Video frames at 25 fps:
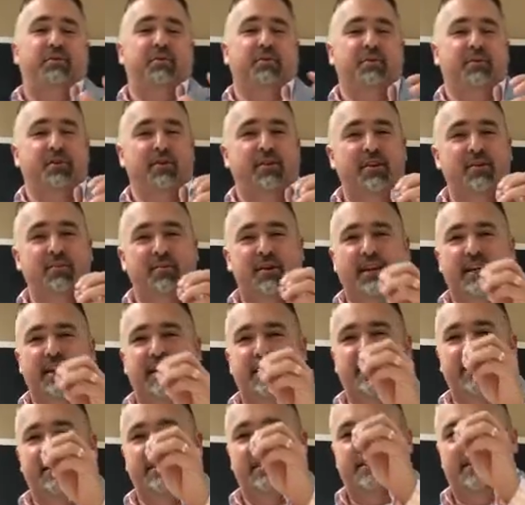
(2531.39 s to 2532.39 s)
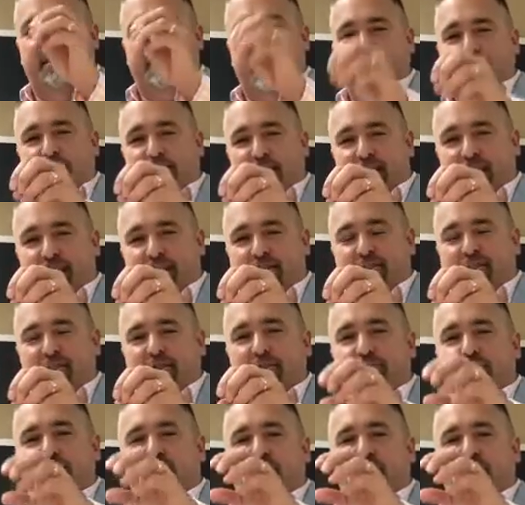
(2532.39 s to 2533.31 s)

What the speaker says: really begin to step into